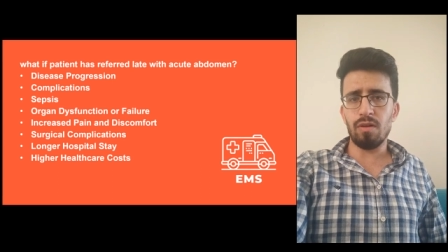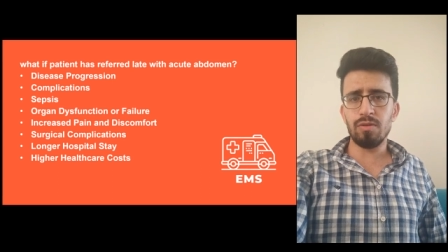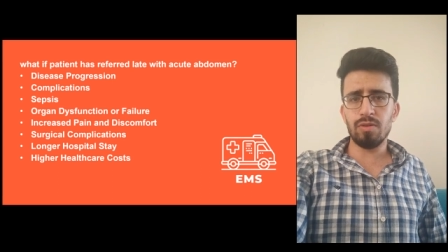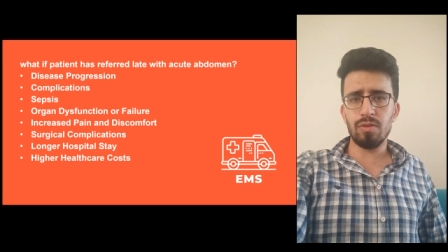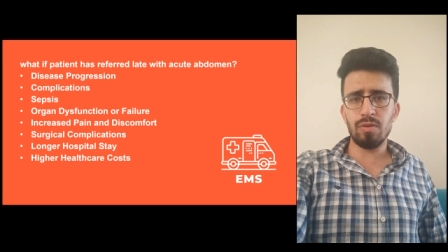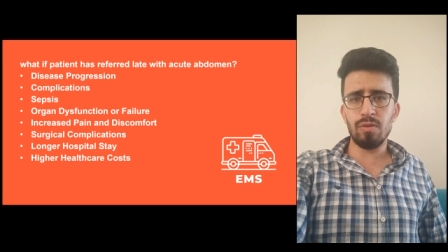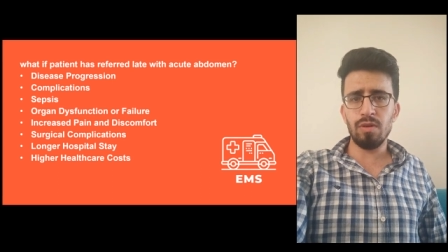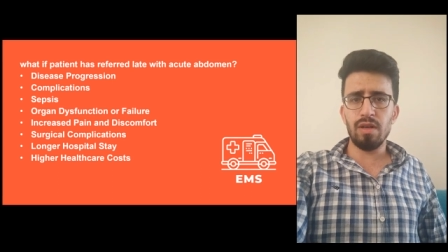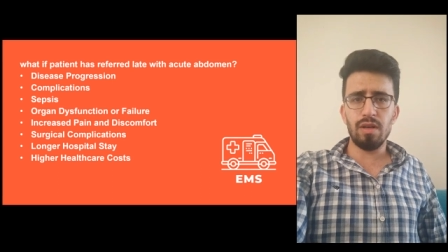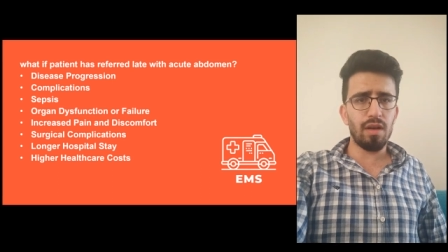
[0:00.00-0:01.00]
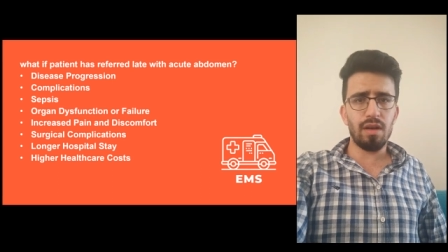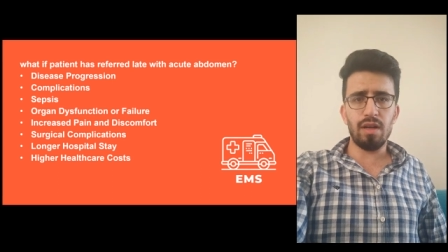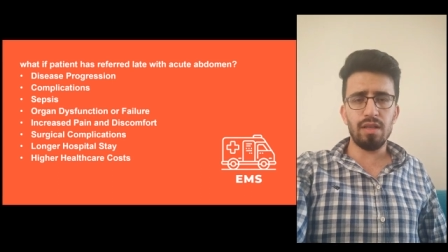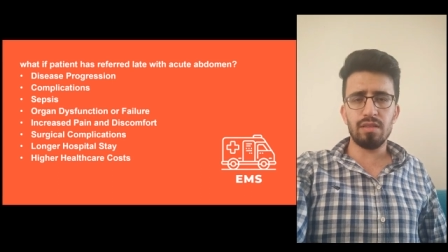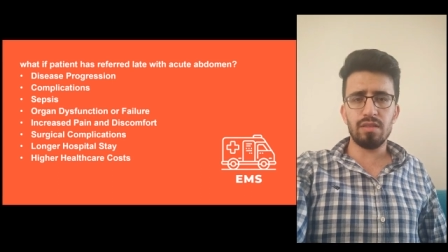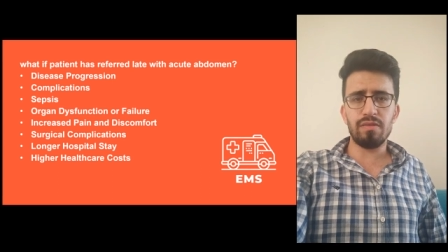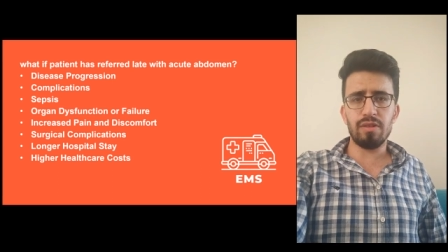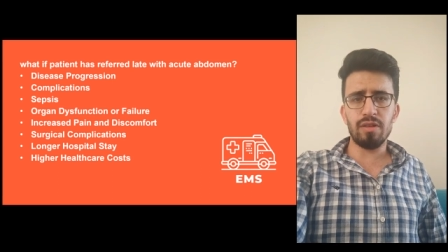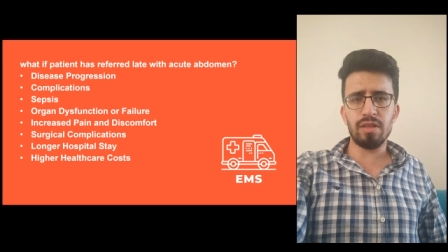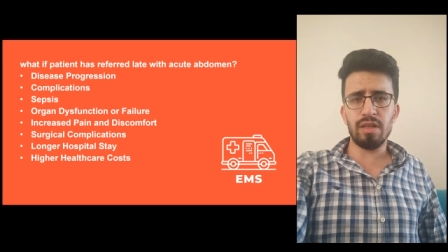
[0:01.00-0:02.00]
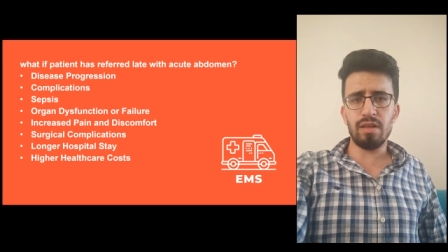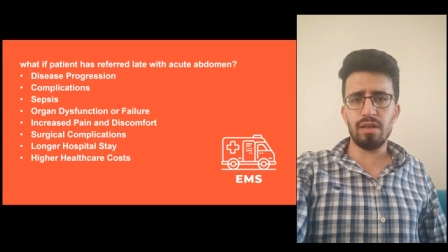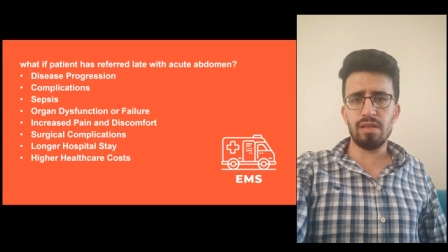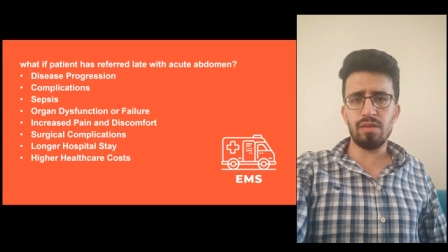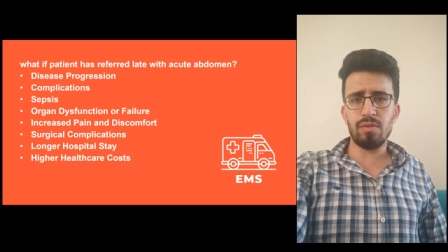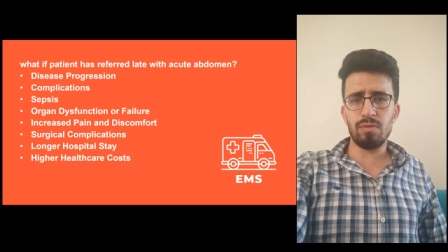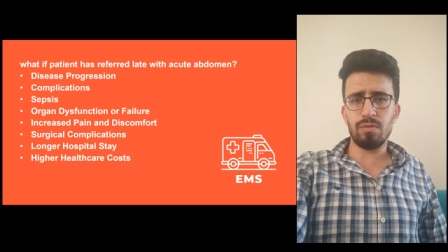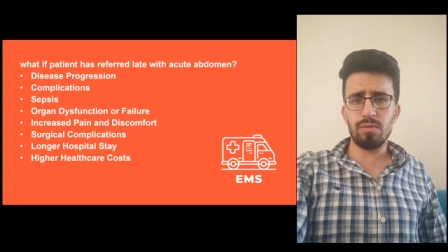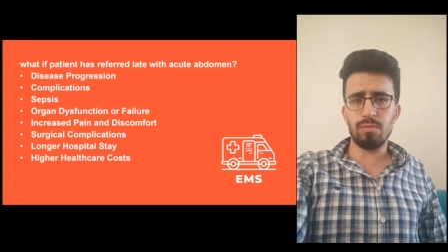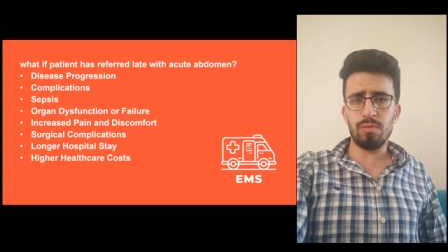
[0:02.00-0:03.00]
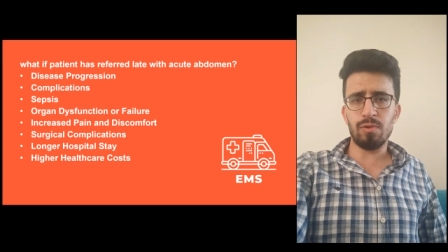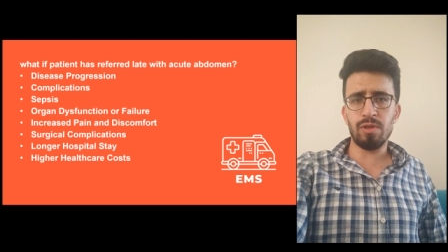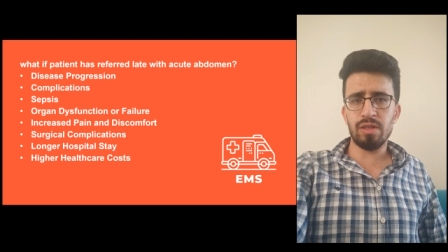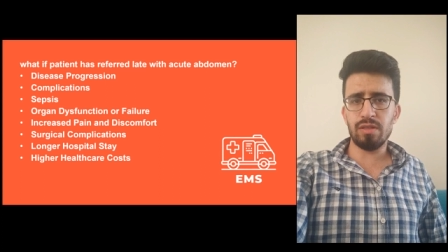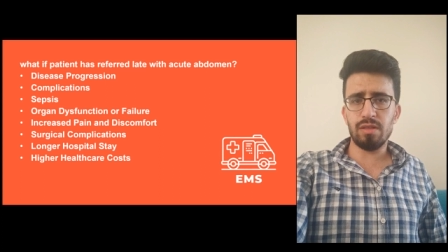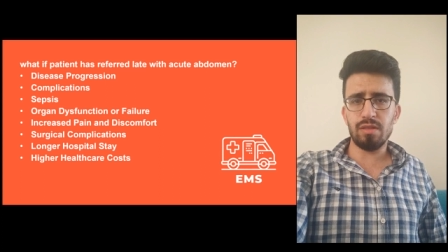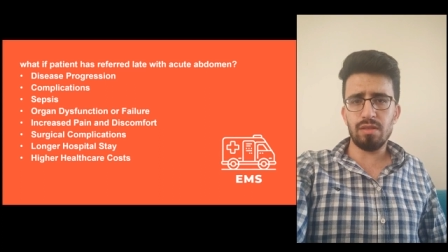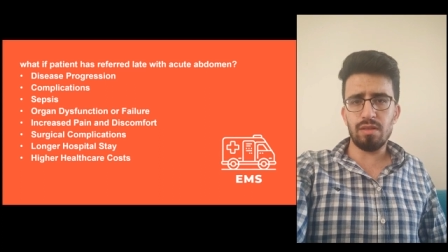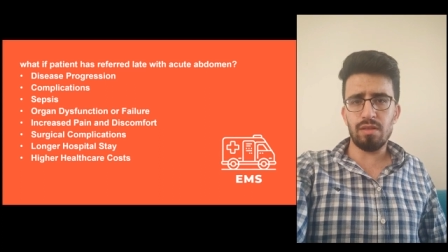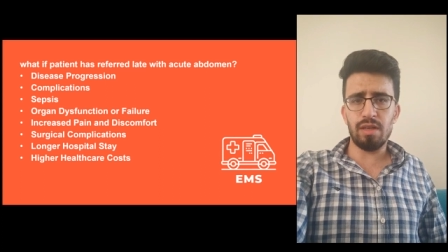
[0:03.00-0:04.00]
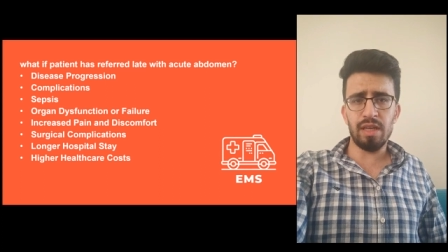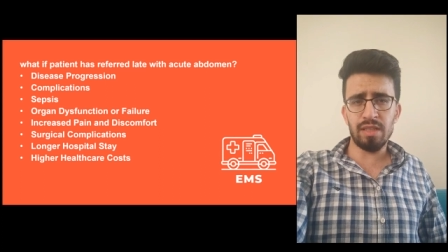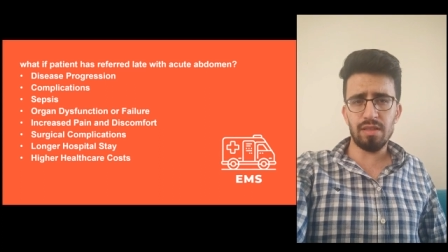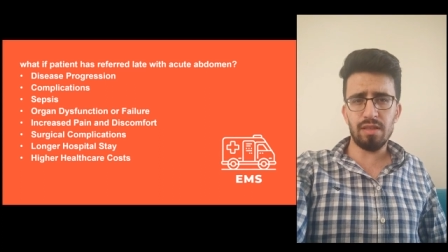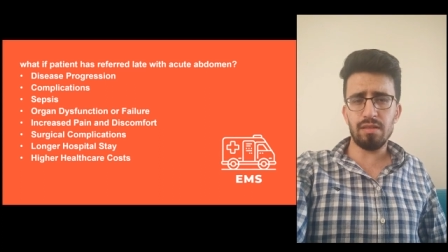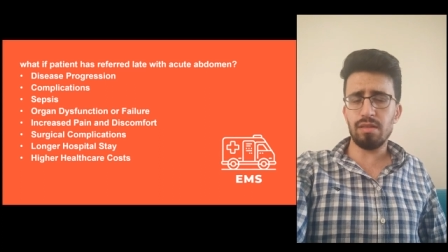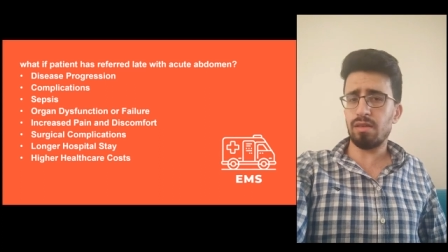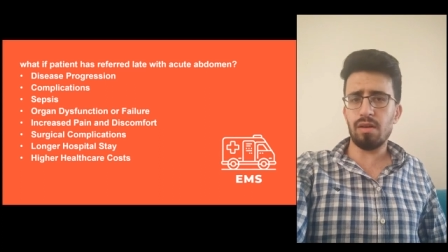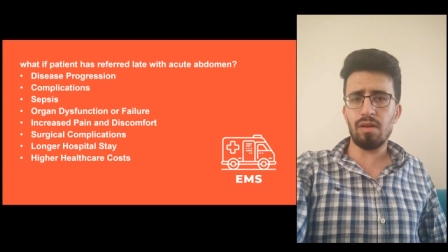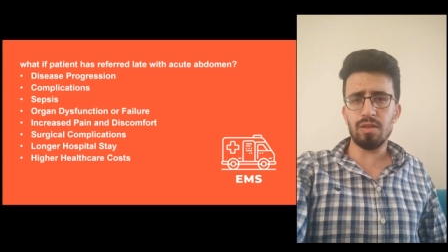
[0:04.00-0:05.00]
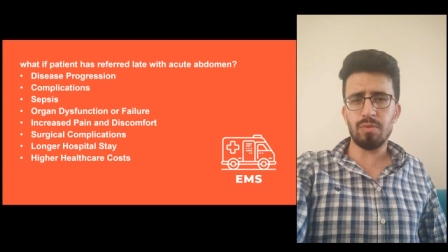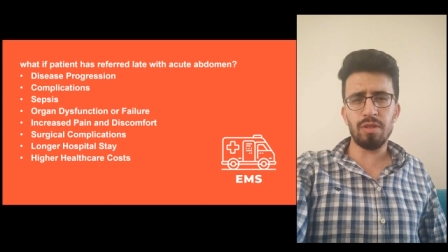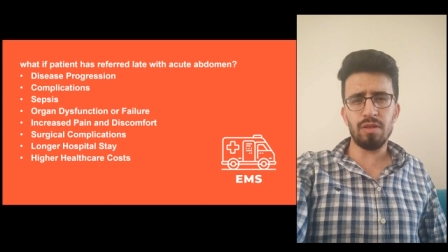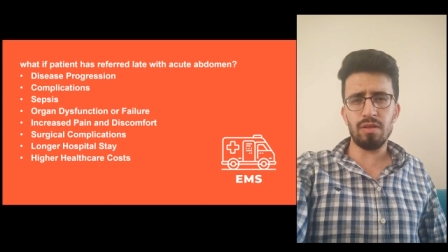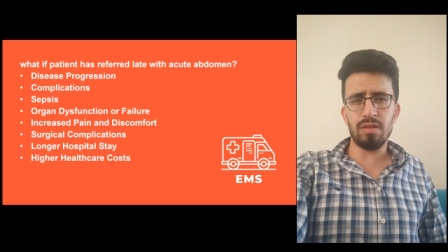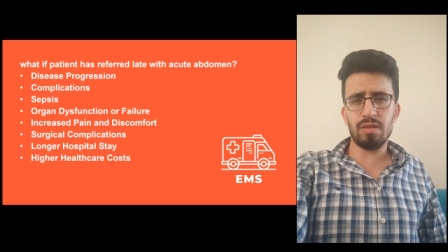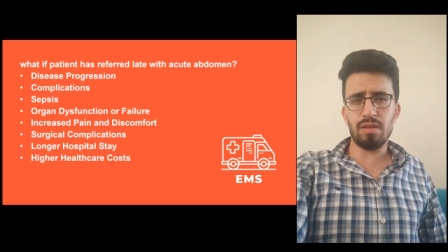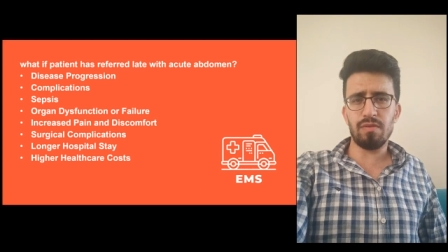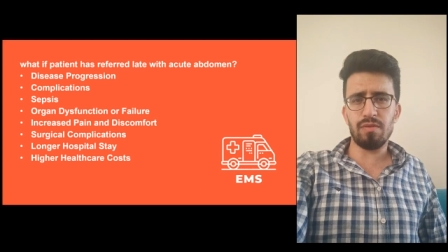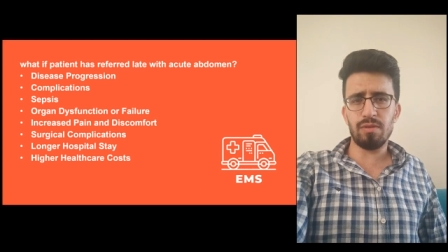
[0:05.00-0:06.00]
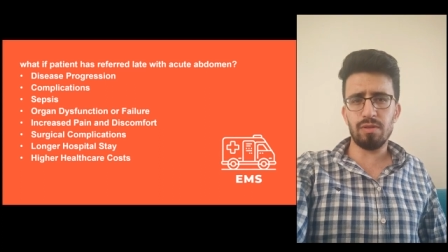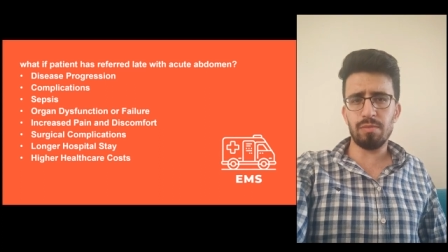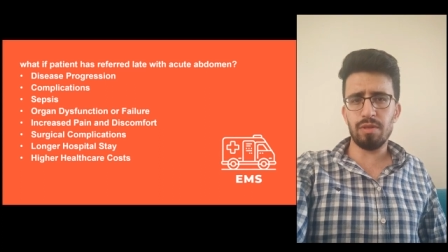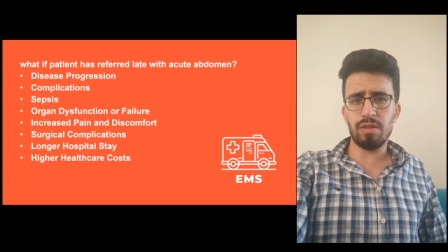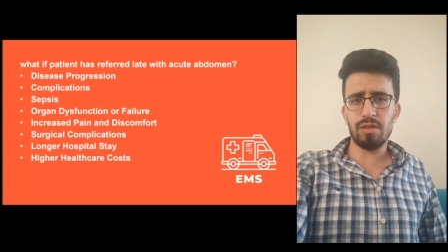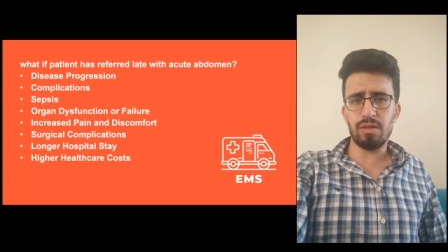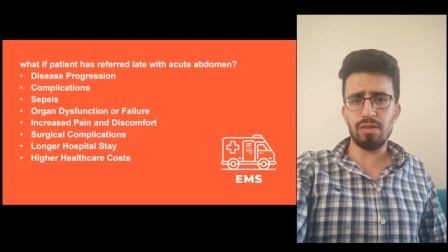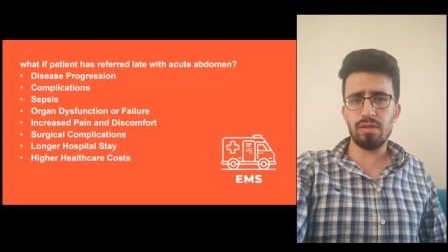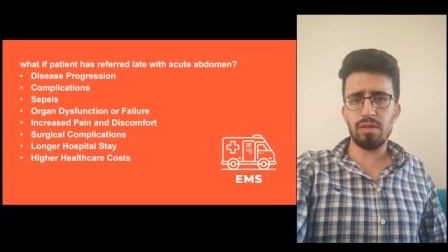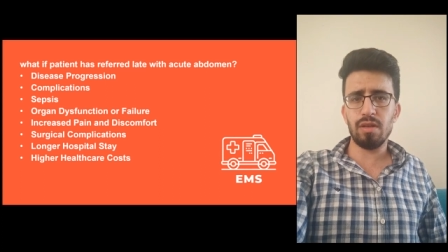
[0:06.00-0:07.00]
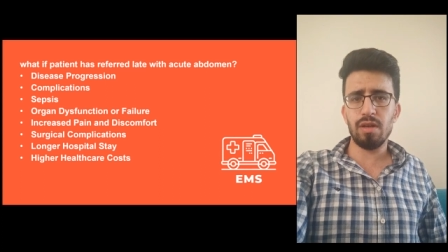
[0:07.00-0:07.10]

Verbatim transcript: Also, late referral can lead to more extended hospital stay for the patient